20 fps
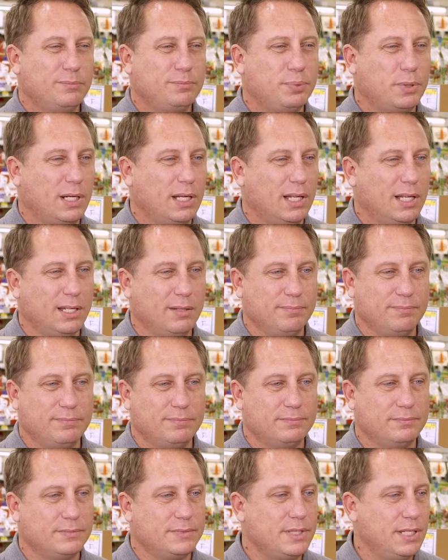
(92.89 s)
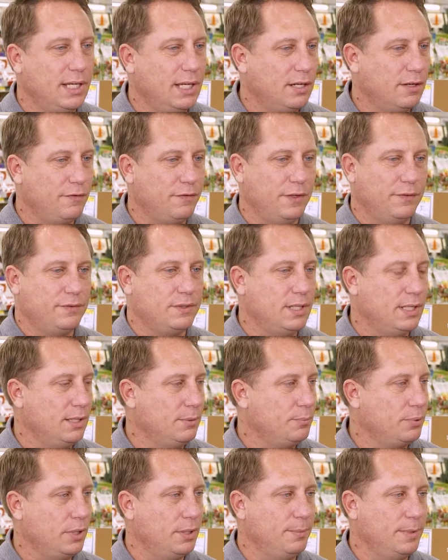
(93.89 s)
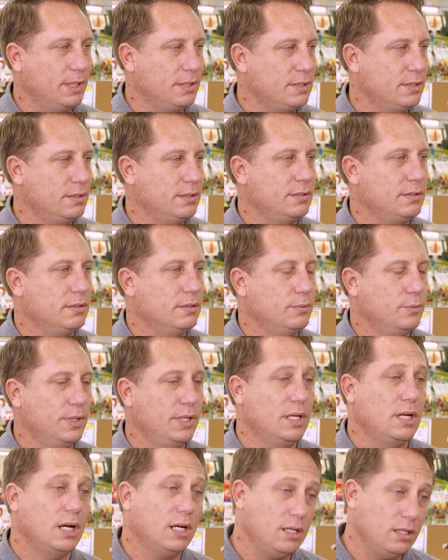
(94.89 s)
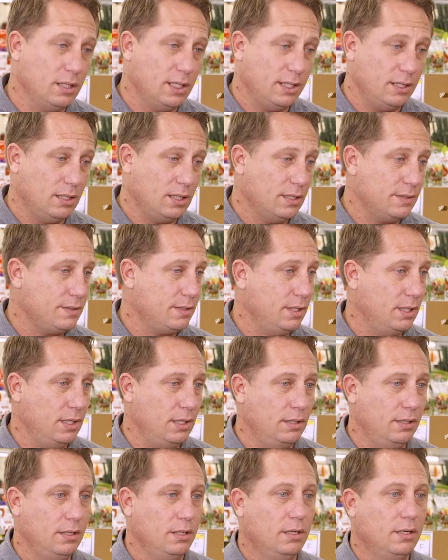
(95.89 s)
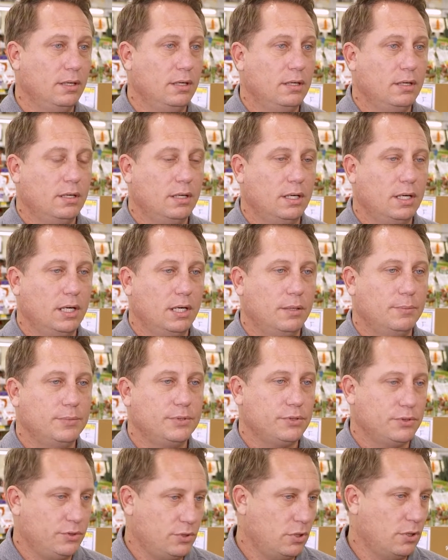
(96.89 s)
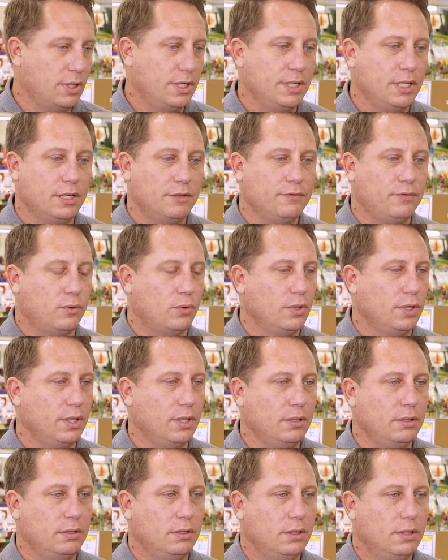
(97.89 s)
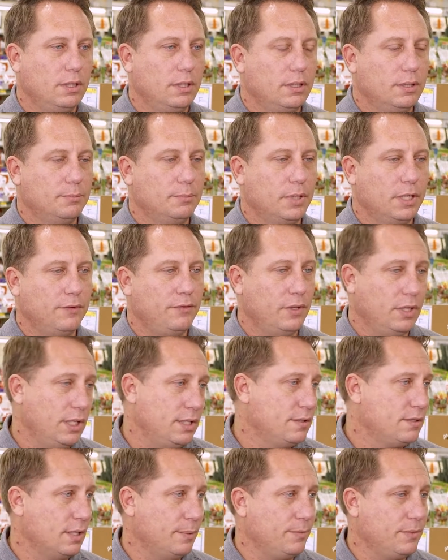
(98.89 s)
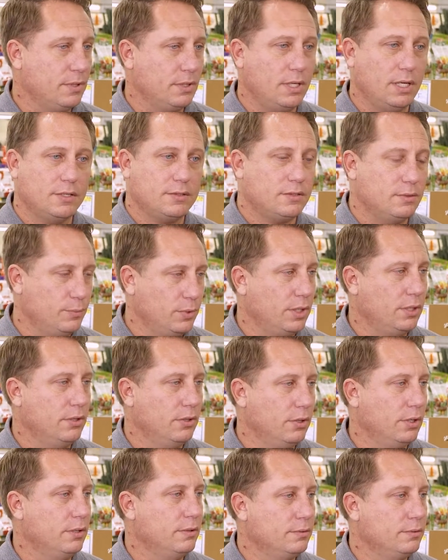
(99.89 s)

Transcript: Probably 10 or 15 pre-mixes. We inoculate a lot of seed, so it's already done for you. But if you need something custom, we can do it.